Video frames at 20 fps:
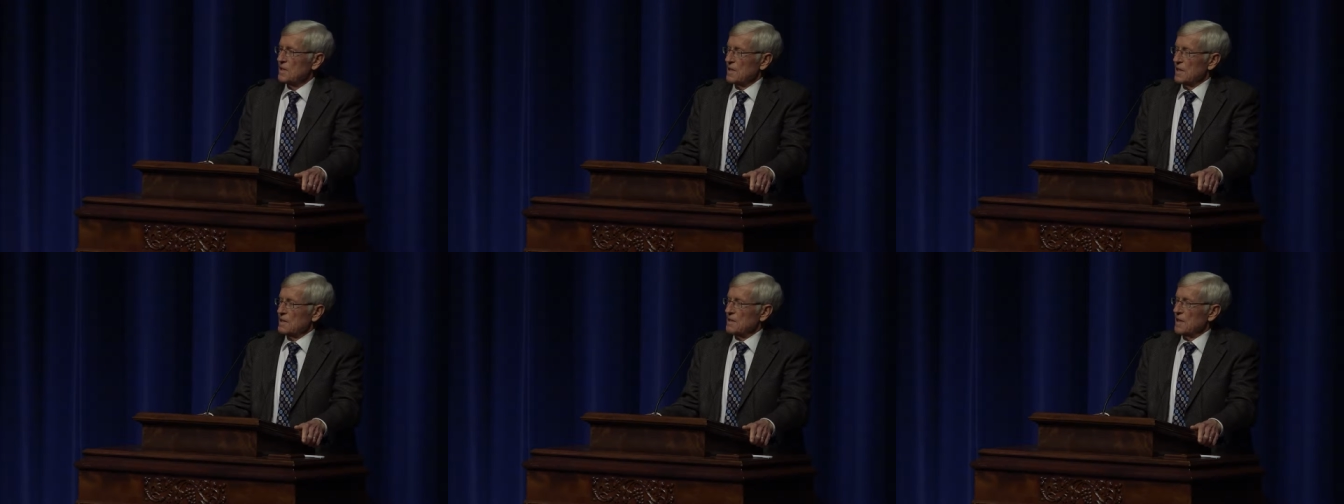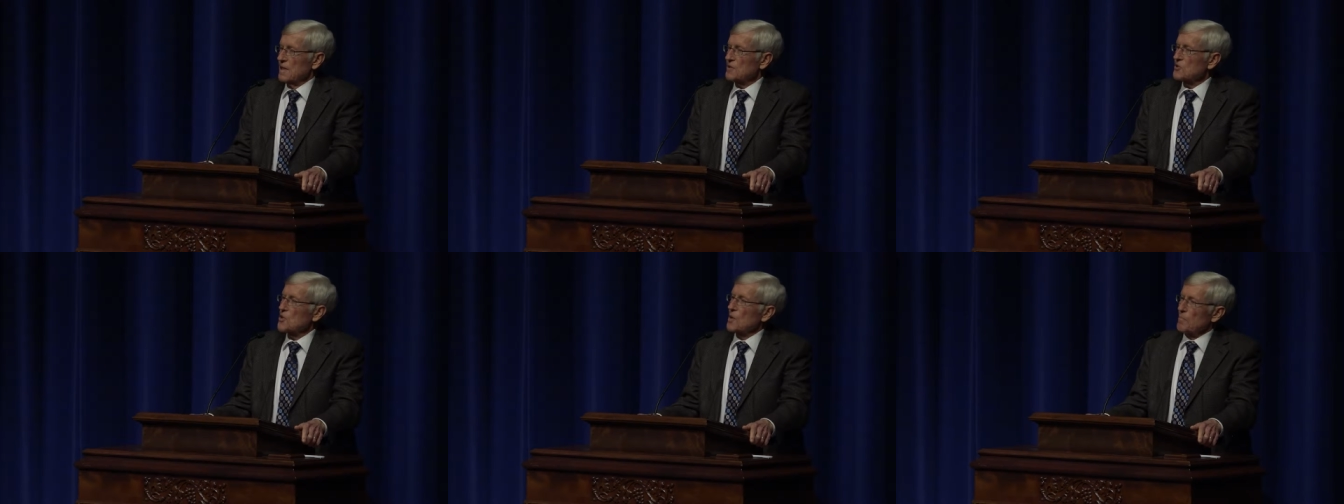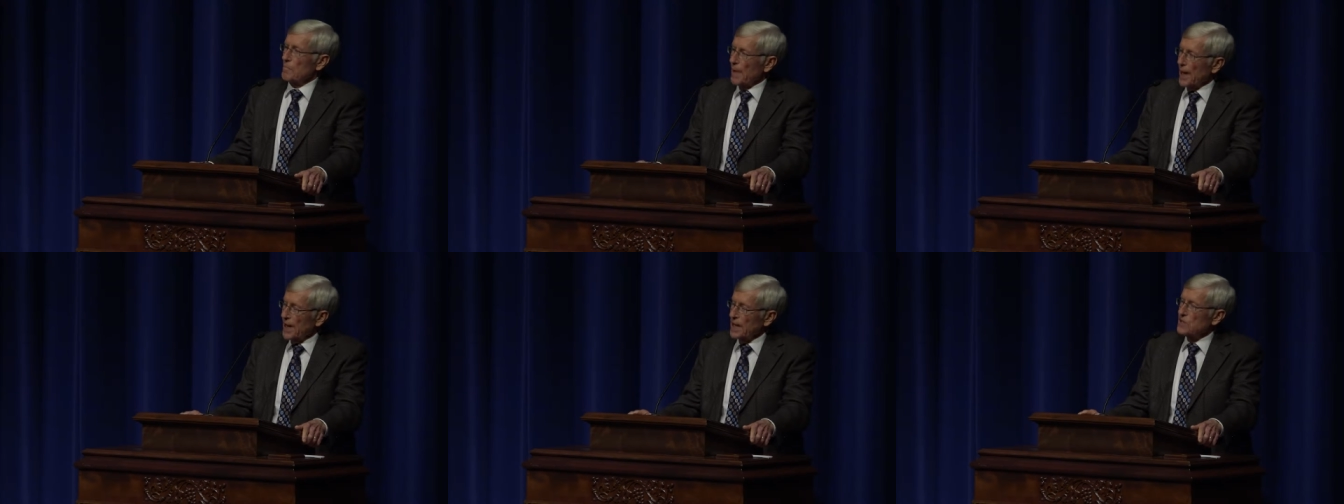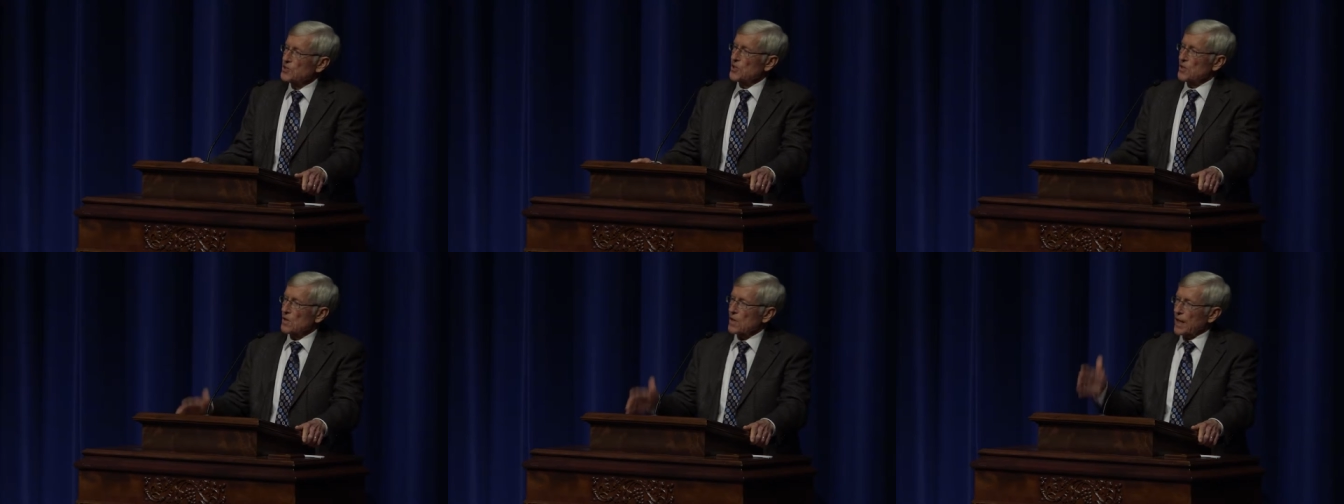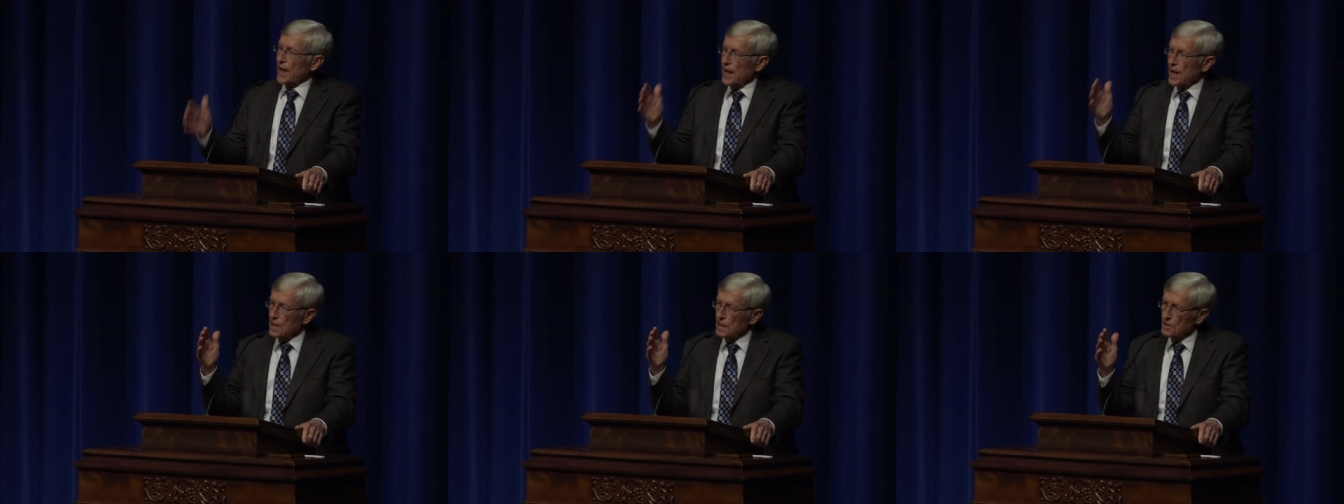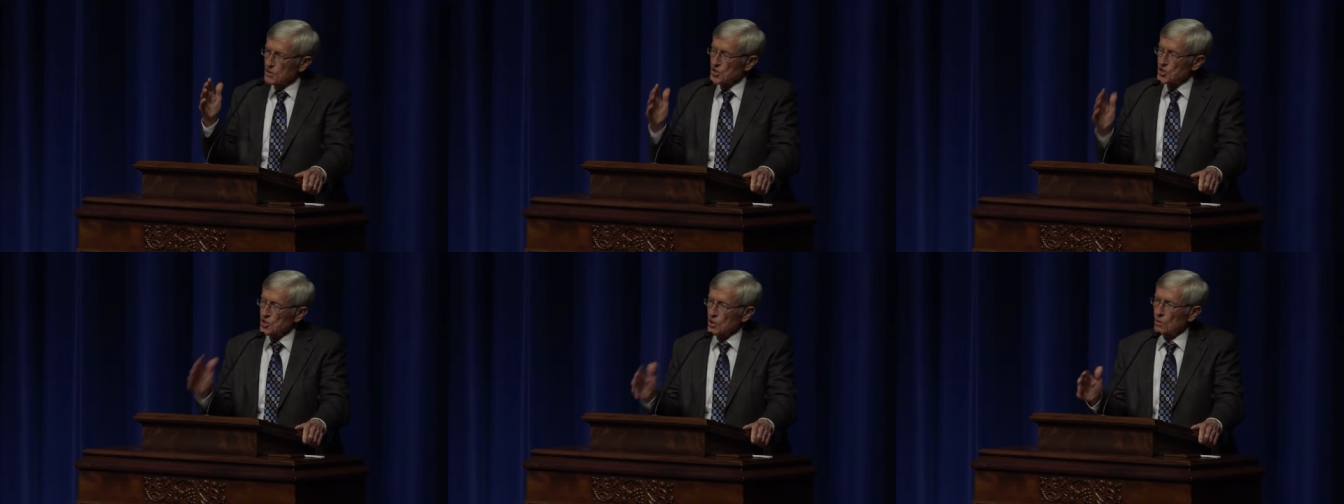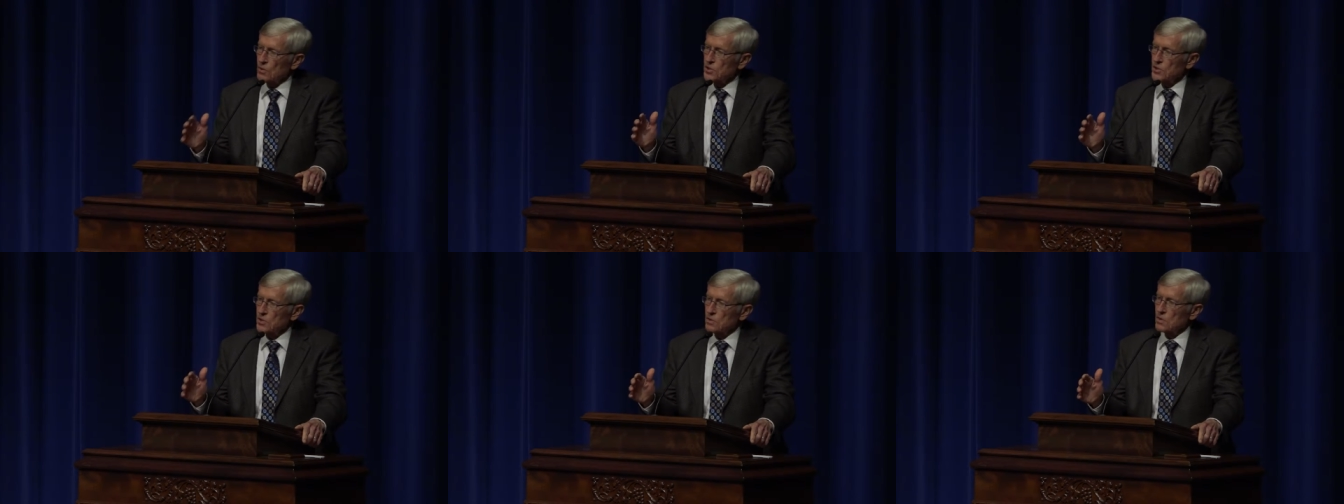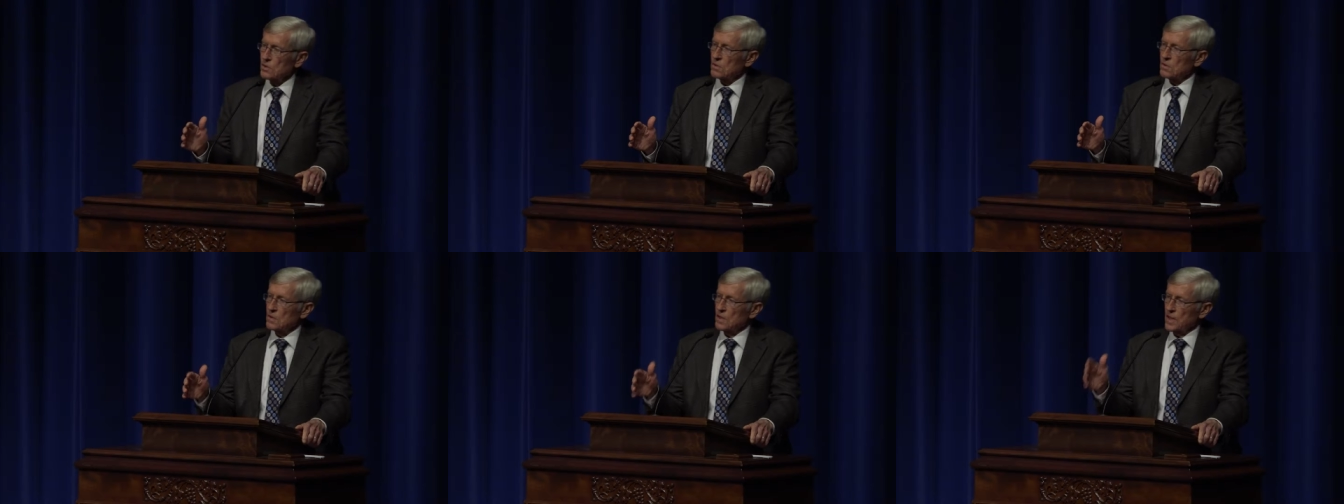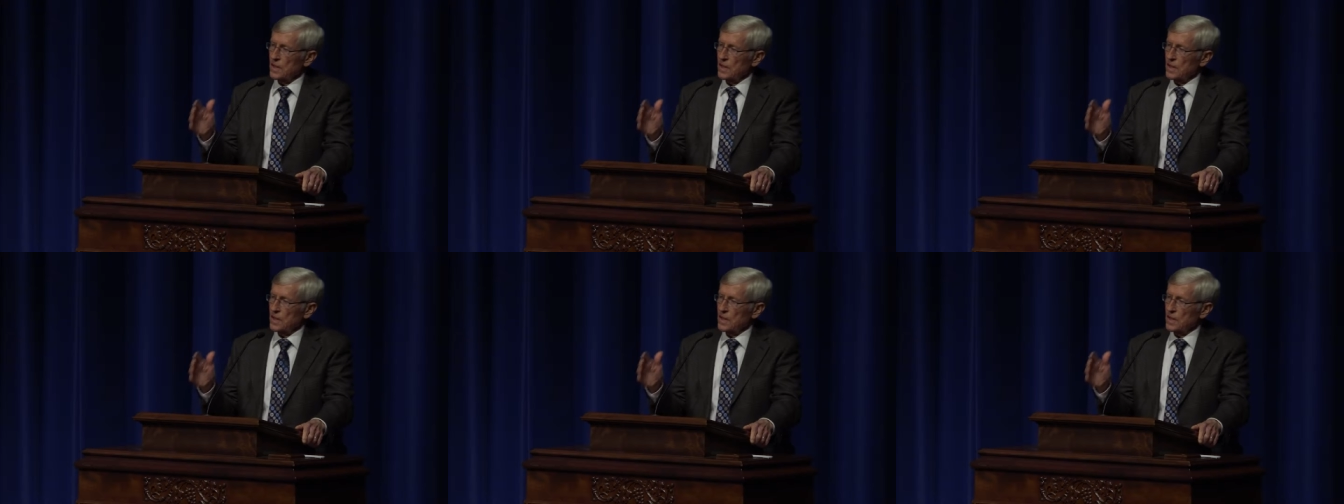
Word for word: It's a major kind of social,